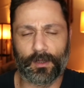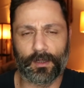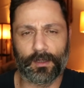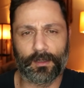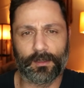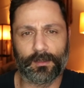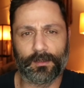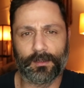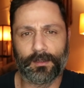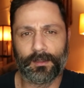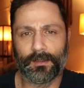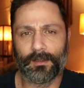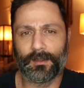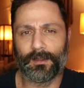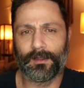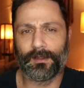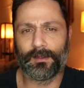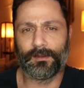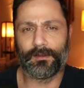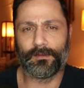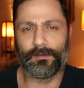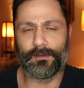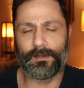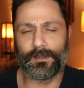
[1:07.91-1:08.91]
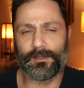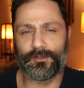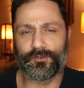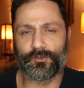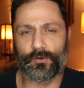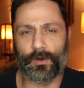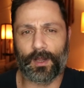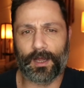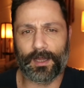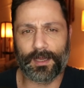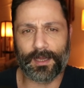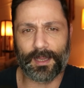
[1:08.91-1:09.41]
the
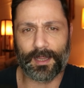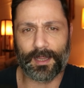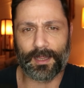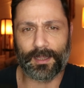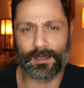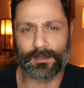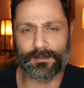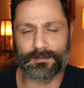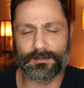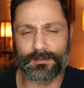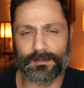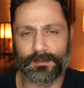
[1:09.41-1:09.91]
triads,